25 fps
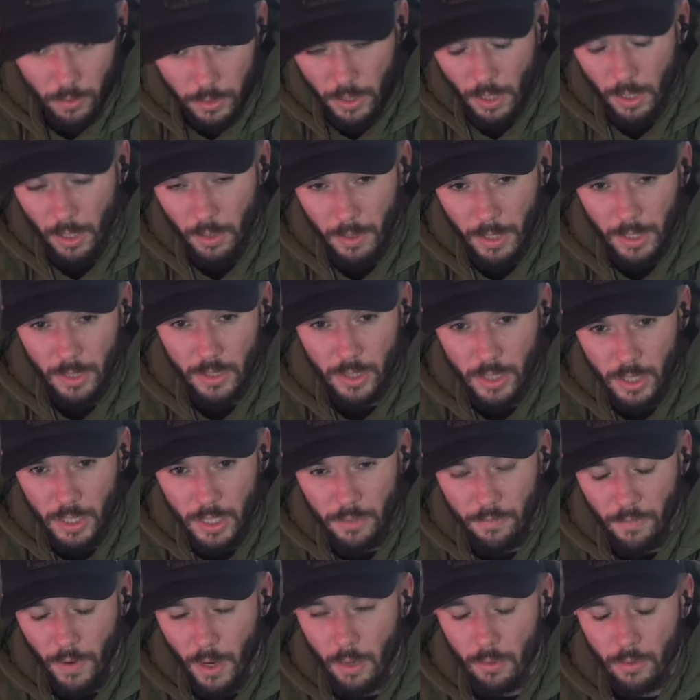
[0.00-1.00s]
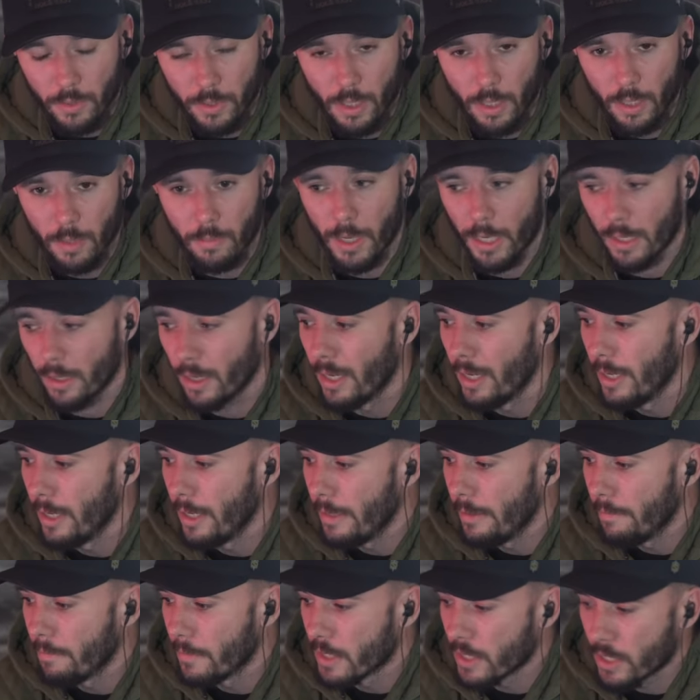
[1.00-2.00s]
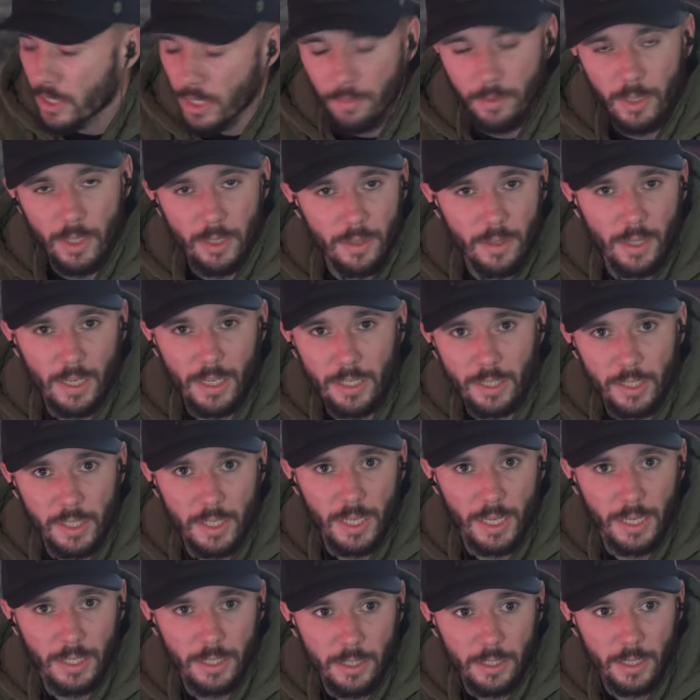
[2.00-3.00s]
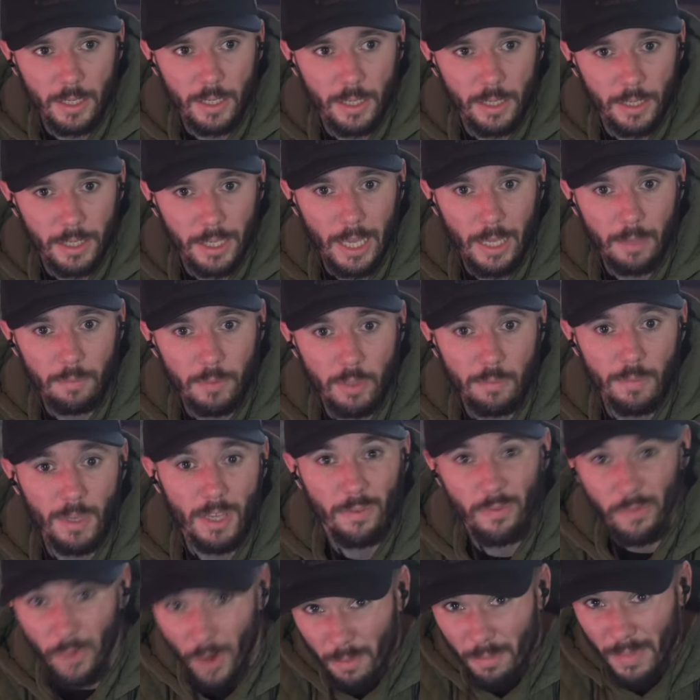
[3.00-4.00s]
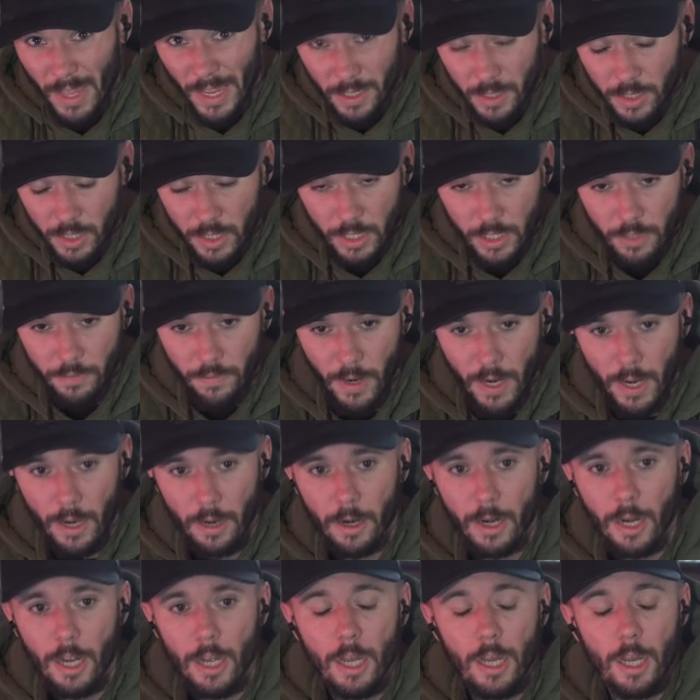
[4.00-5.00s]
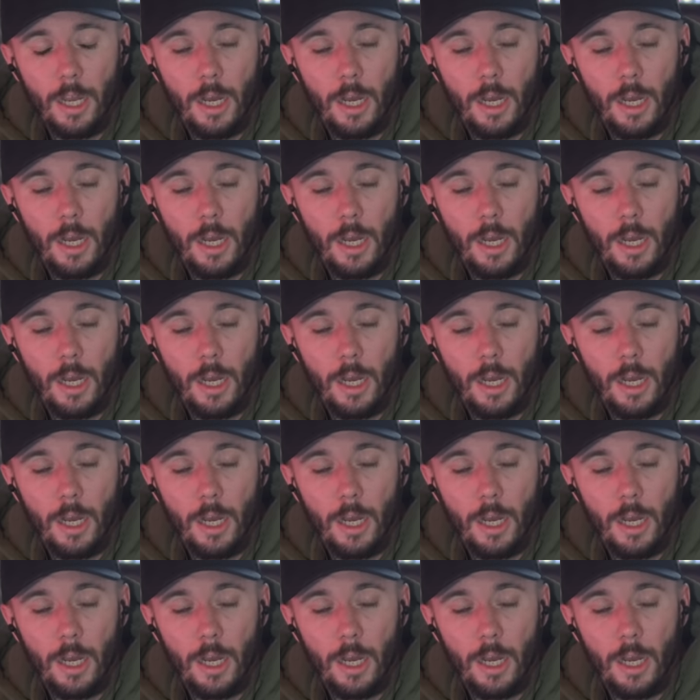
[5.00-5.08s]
We'll talk about the ceasefire. We'll talk about some of the things that uh, came to be from that ceasefire.